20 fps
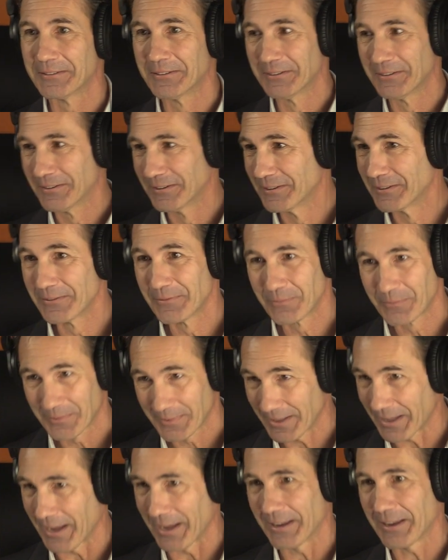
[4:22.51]
way more
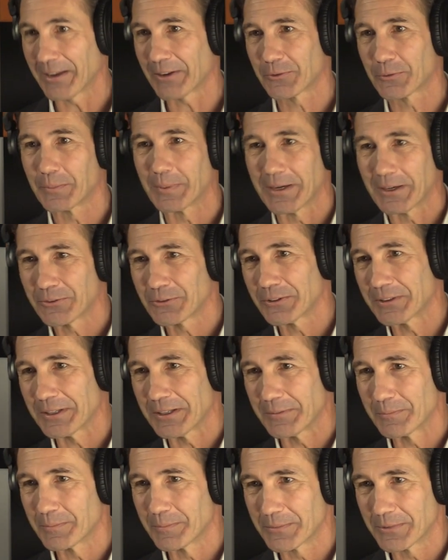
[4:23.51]
yeah
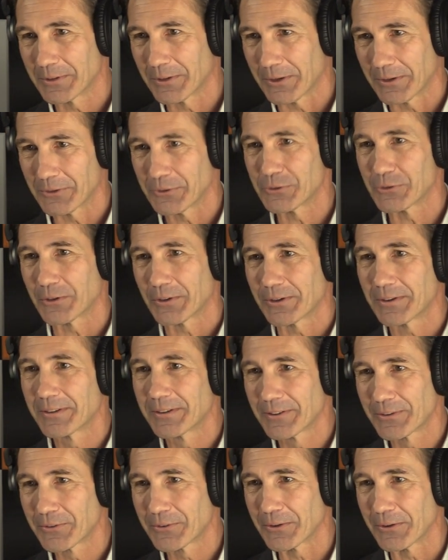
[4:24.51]
exponentially yeah. larger
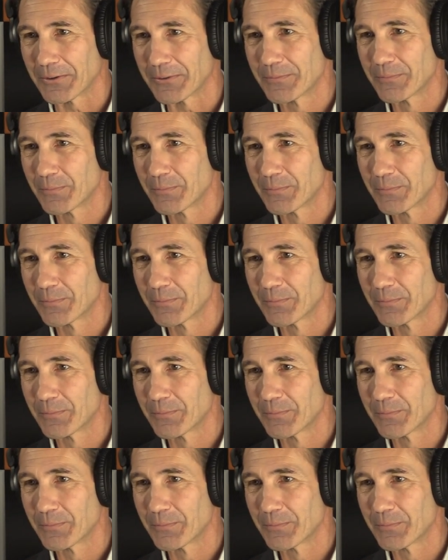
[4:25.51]
so